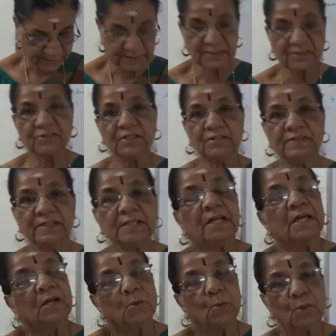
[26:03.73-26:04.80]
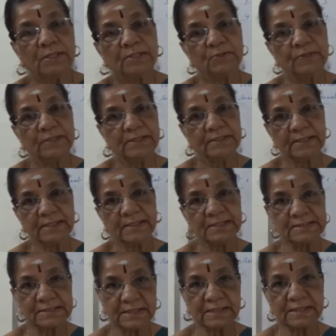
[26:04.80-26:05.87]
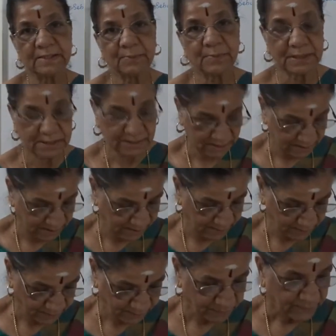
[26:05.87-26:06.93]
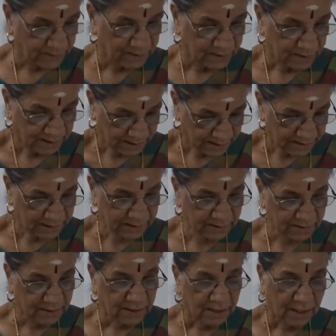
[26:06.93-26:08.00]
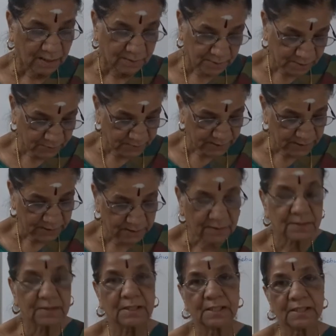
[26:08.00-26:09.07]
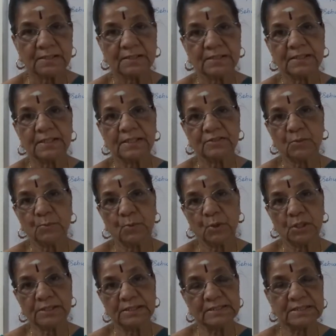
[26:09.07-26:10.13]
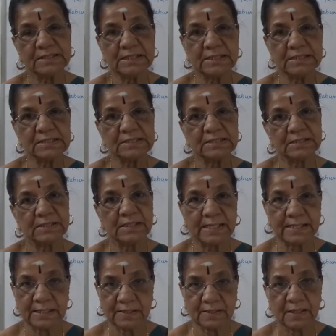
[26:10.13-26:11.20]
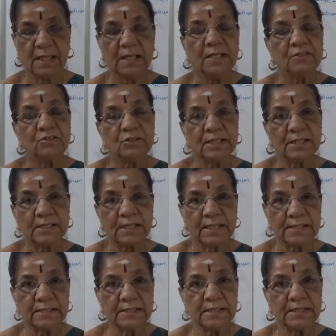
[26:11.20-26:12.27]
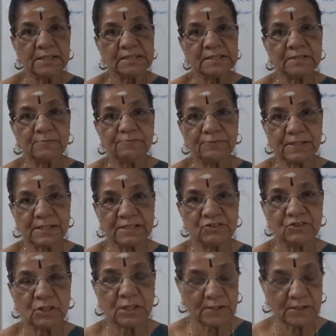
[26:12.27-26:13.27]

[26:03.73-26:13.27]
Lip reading: is given 120 centimeter, and at the age, the boy's age 9. So the 9 years of age,